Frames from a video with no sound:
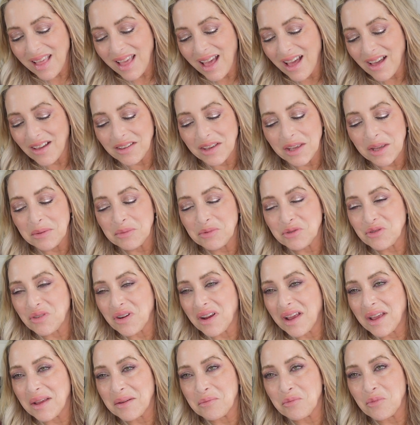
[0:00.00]
I'll keep
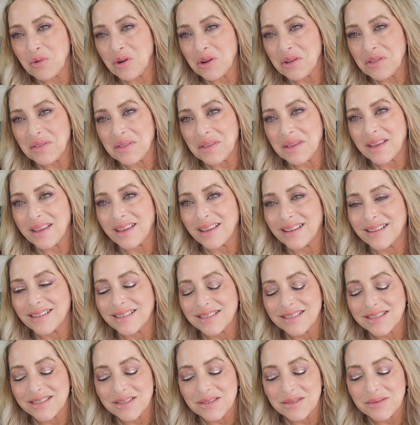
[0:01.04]
trying more
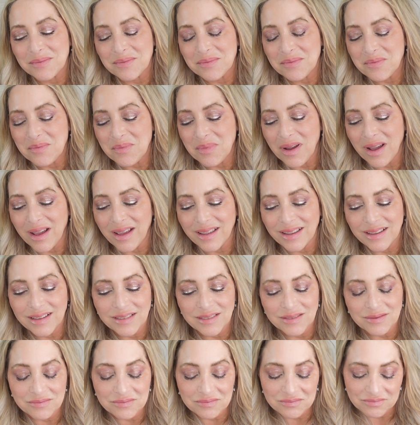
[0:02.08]
things,
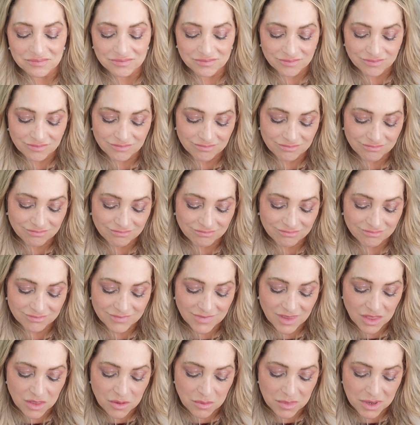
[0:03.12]
but
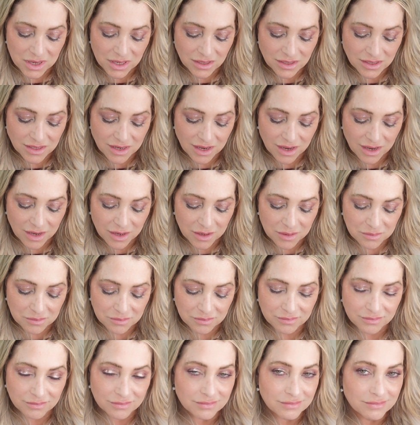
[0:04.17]
in the
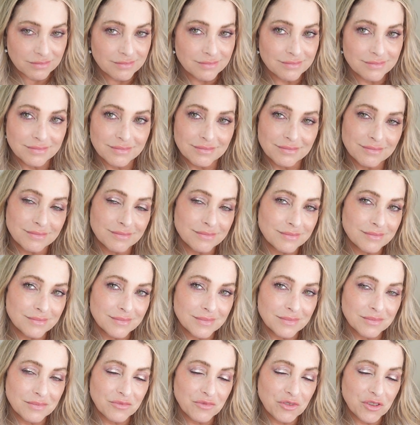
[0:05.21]
meantime,
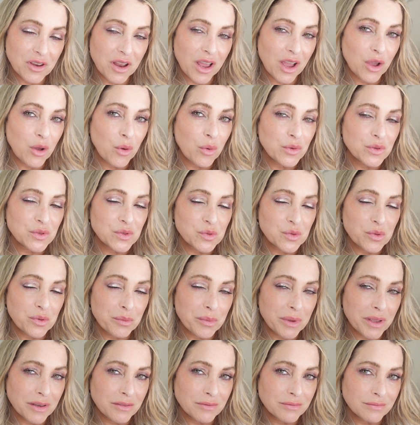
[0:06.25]
if you're not going
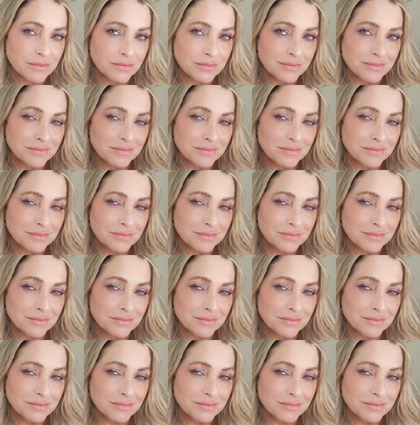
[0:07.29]
swimming,